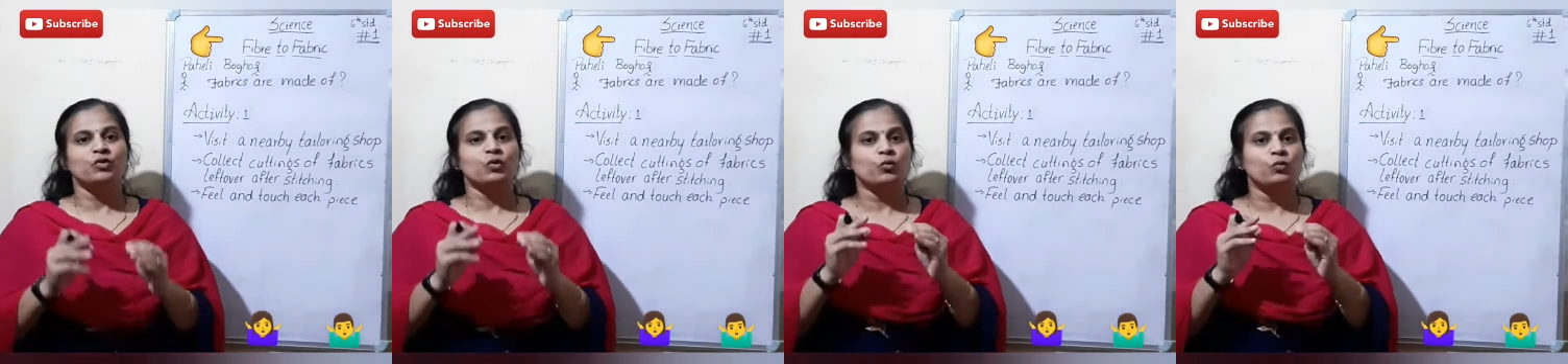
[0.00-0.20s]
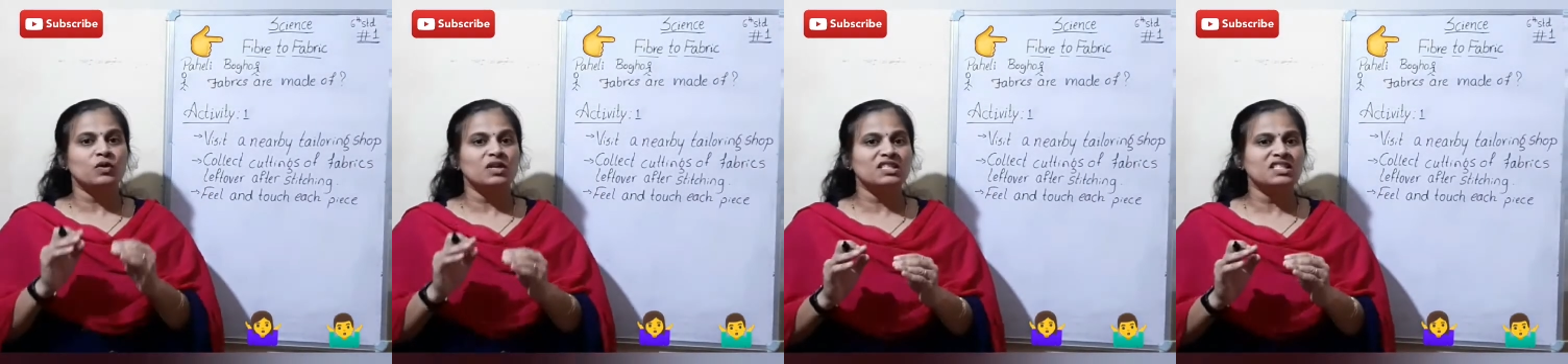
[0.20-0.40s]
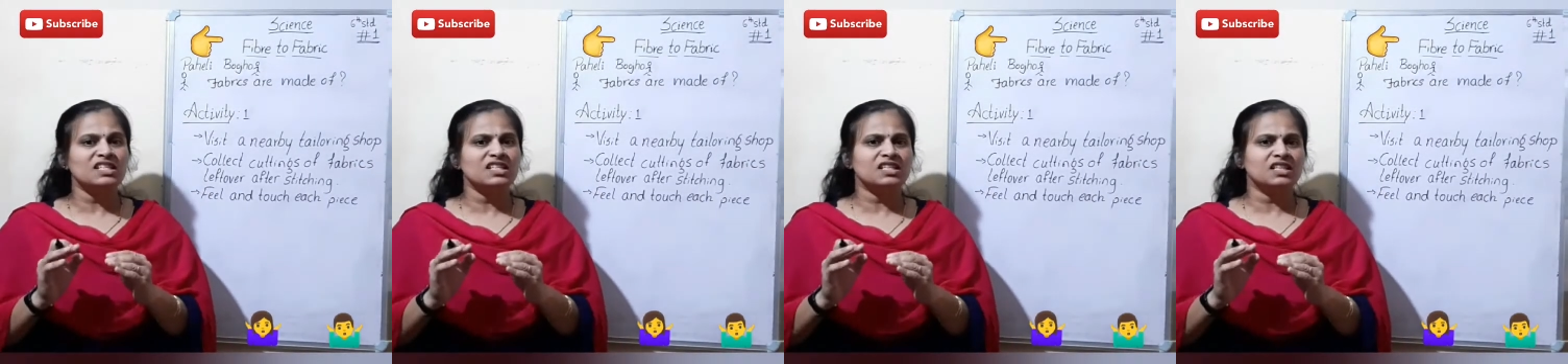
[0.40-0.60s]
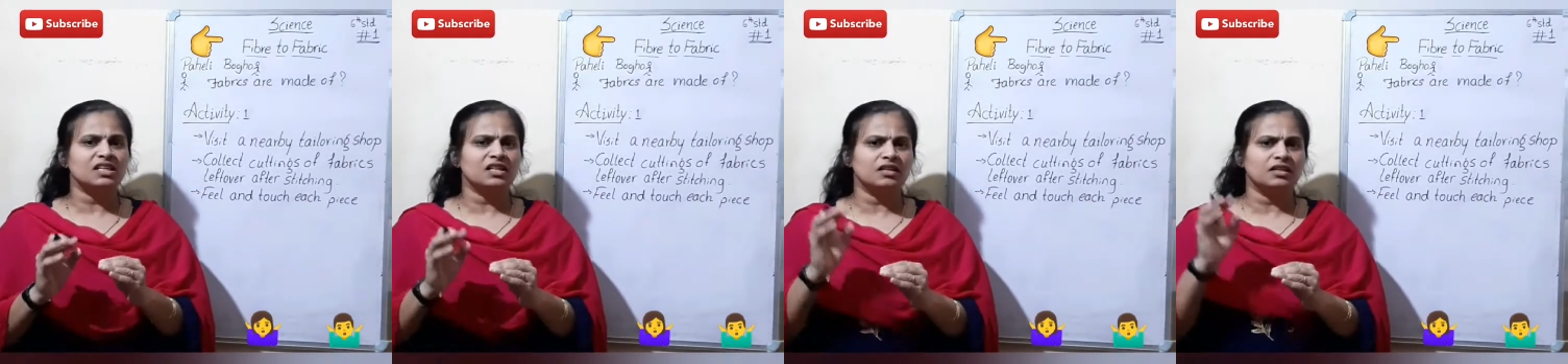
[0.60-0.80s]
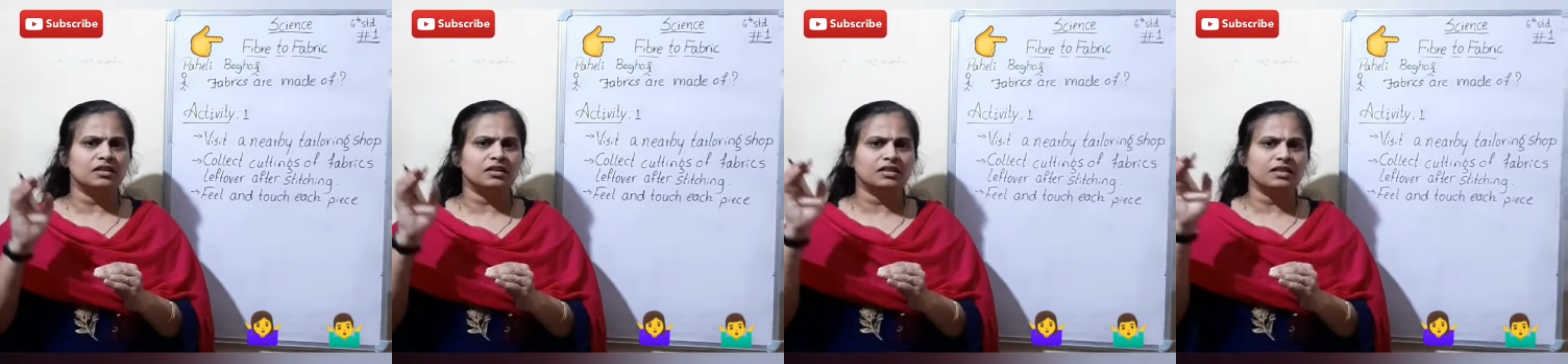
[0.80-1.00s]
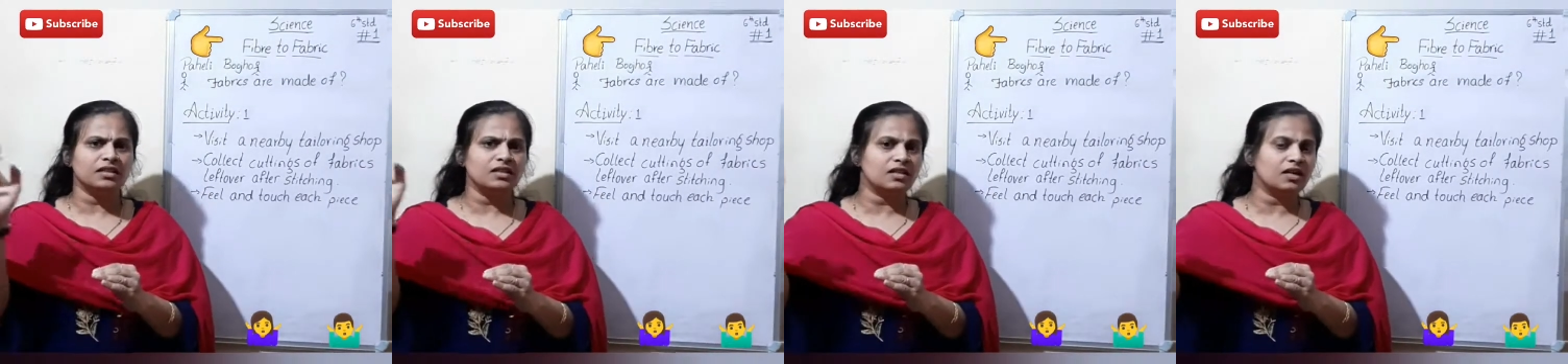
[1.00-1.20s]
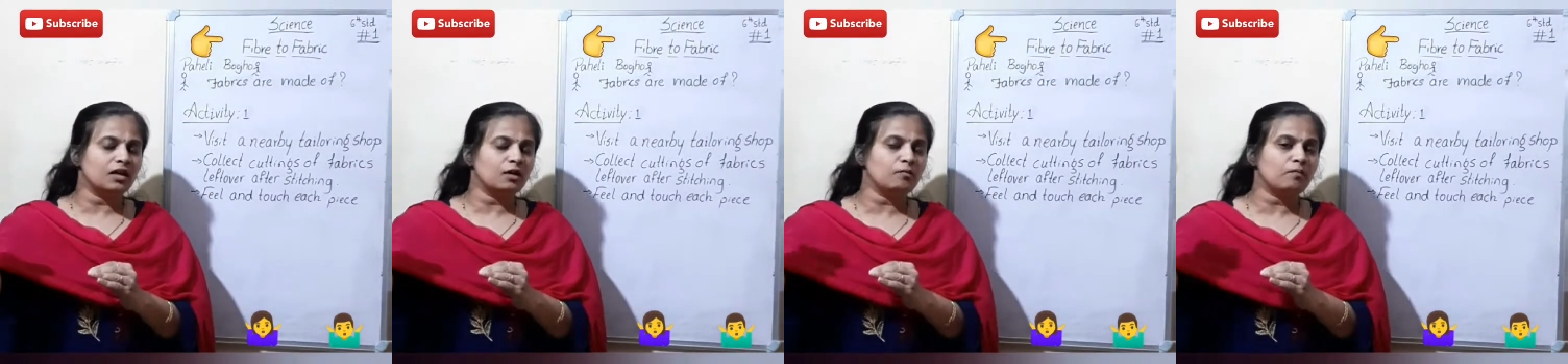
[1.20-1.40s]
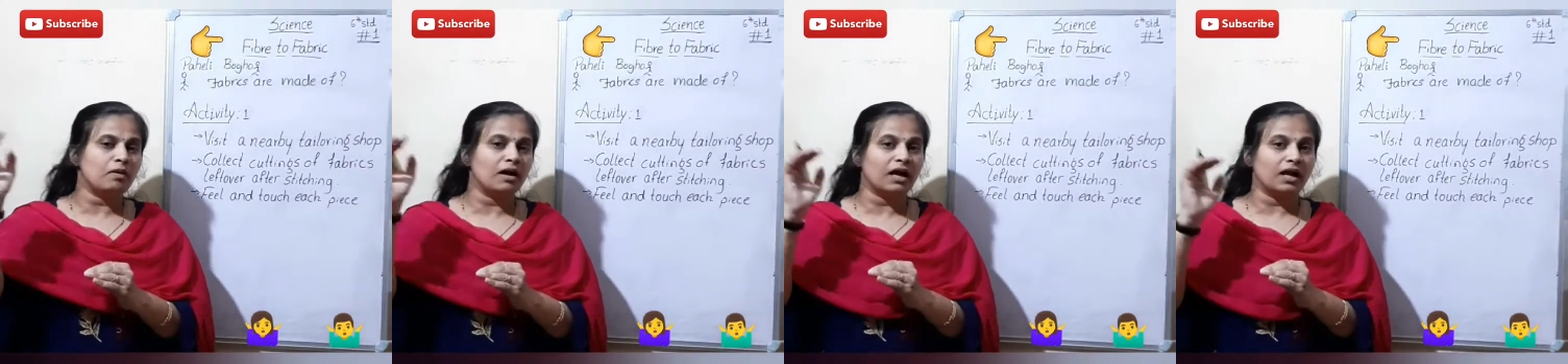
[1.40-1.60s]
visit a
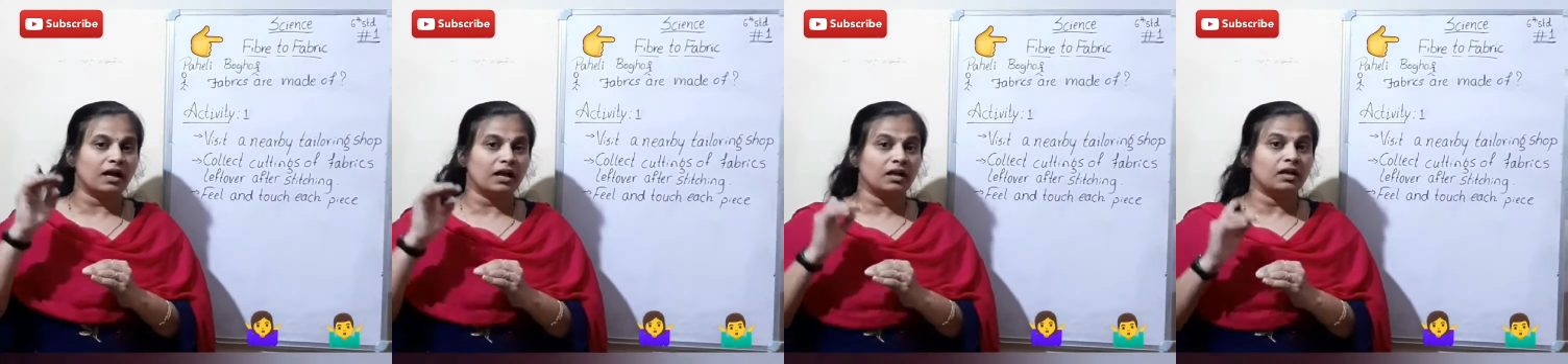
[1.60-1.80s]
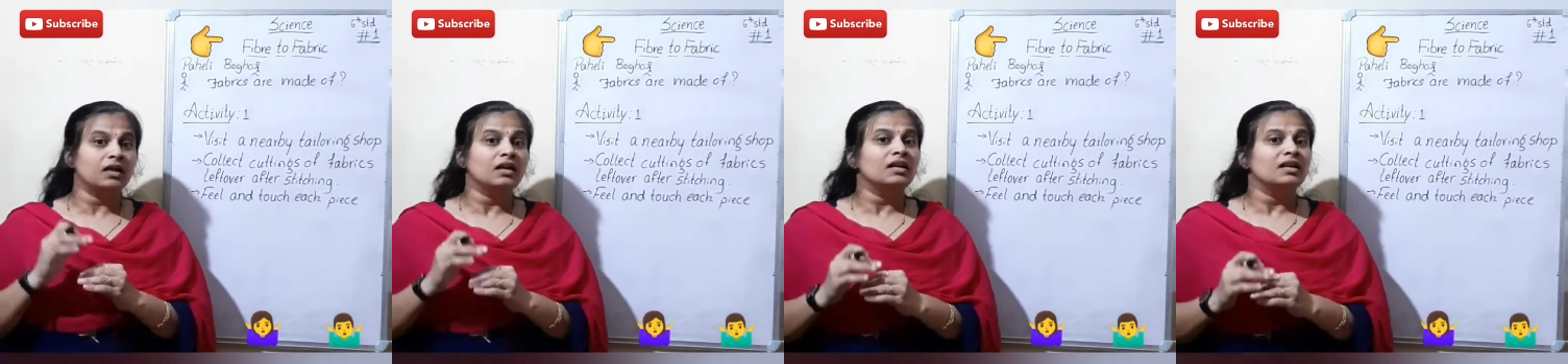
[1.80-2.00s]
nearby